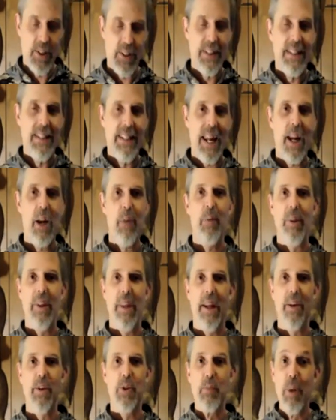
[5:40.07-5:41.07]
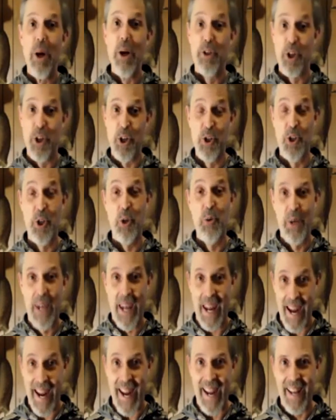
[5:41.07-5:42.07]
dampen that as much as you
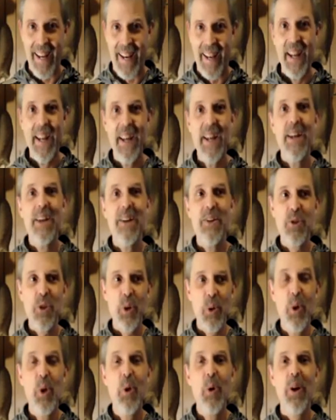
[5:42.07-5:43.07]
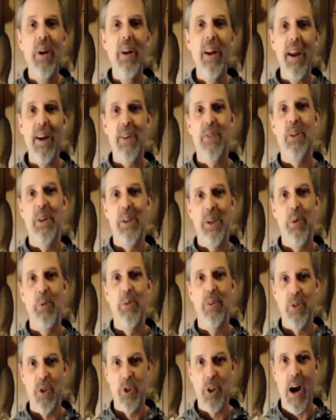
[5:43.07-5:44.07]
can so you can execute
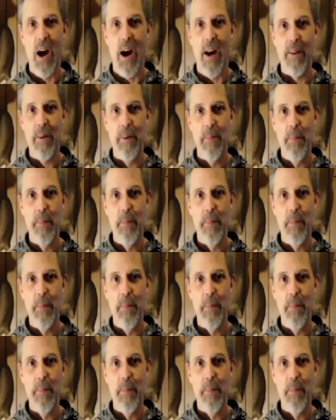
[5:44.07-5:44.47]
the shot.